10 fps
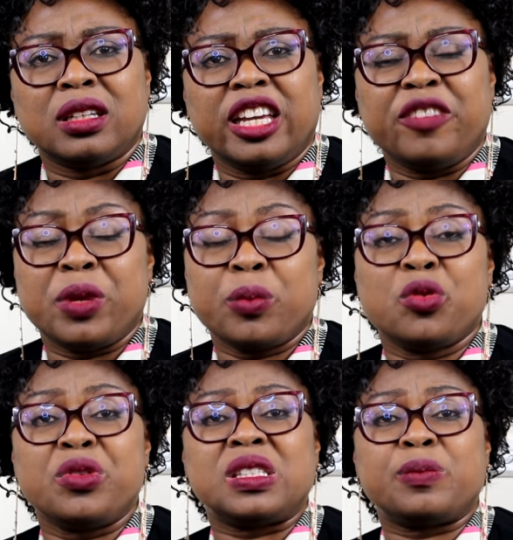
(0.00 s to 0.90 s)
If people
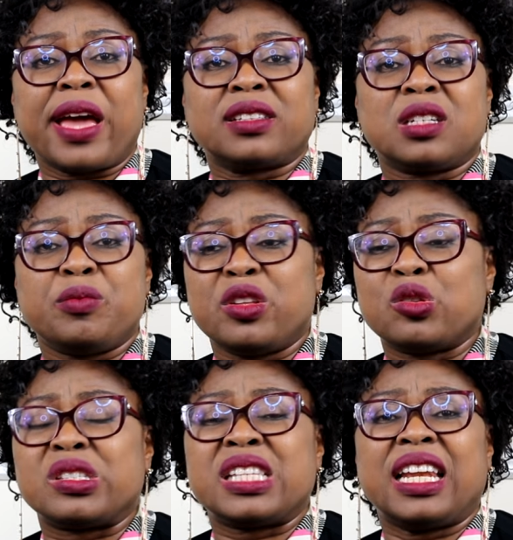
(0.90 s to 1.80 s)
respected me to
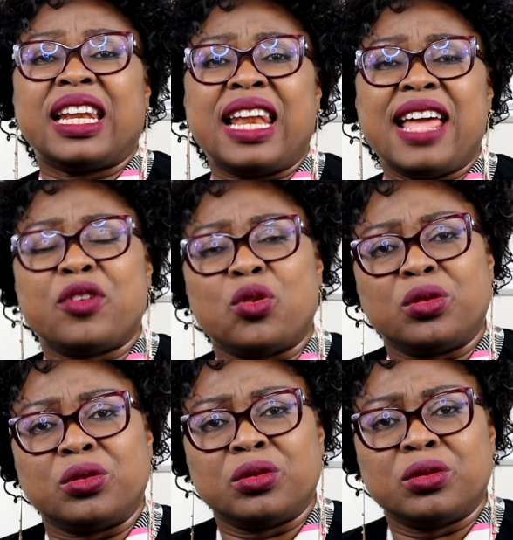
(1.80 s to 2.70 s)
a certain level
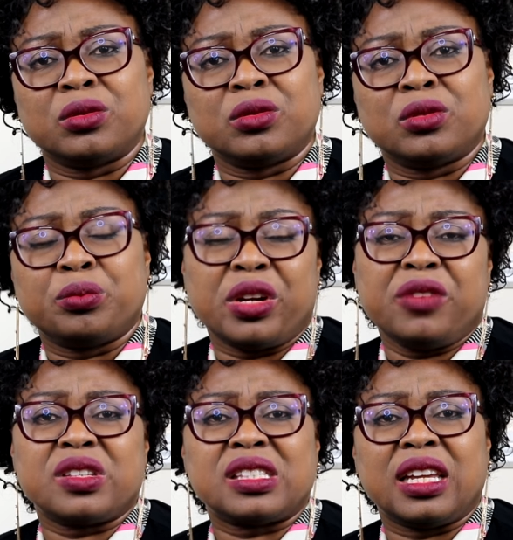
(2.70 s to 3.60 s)

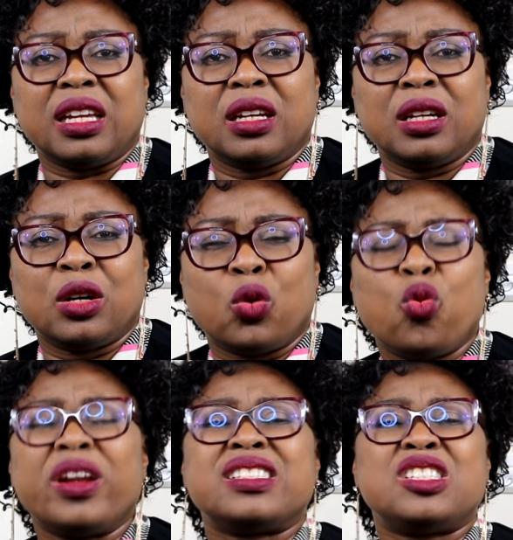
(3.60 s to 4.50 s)
previously,
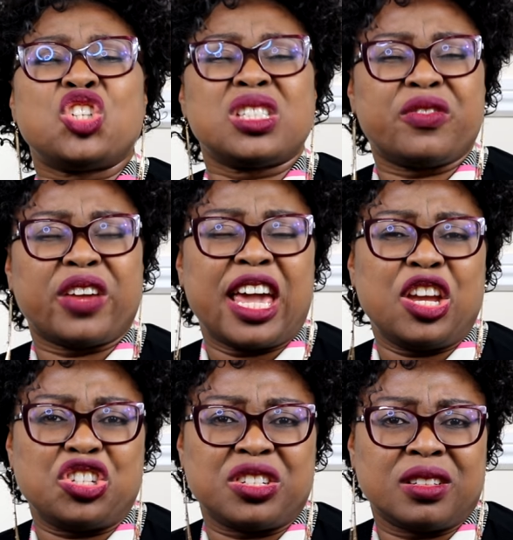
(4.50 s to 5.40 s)
what is the
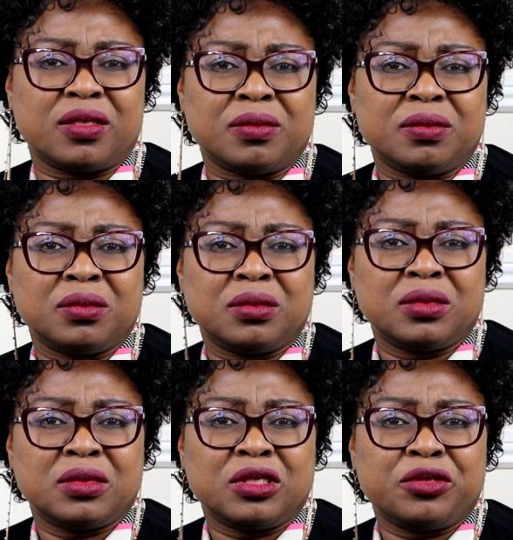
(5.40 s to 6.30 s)
justification
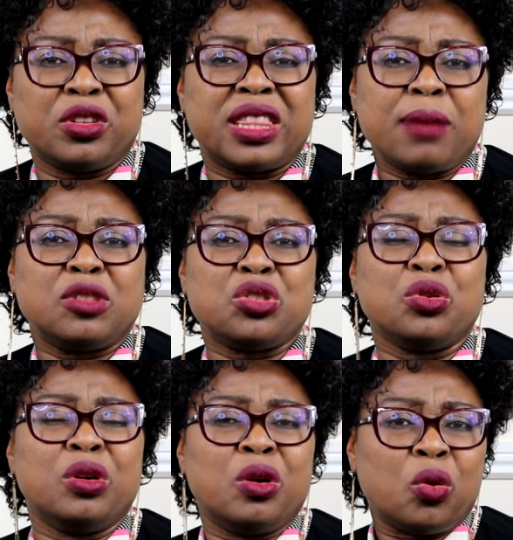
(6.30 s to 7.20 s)
for them
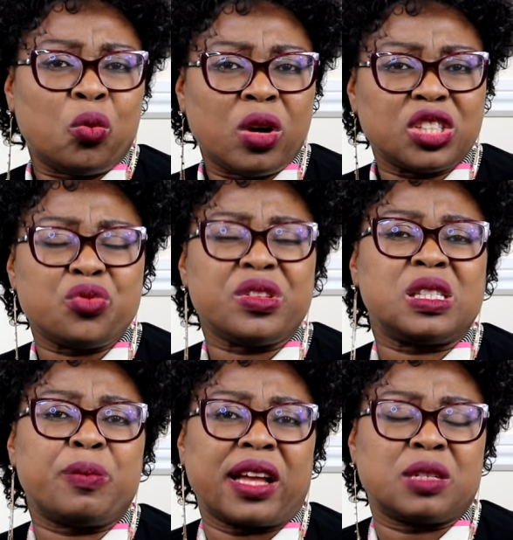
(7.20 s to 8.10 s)
to want to
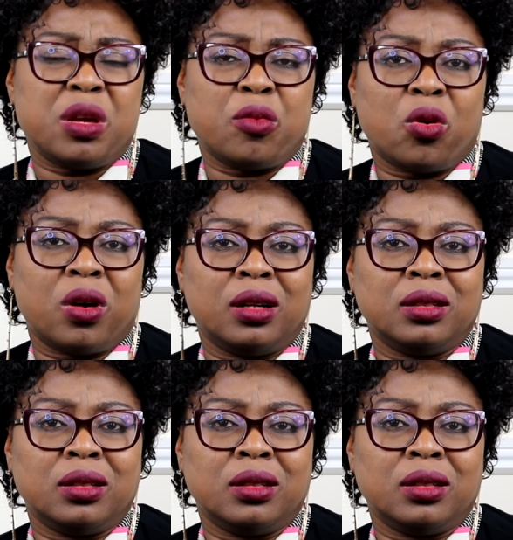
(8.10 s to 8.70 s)
respect me more?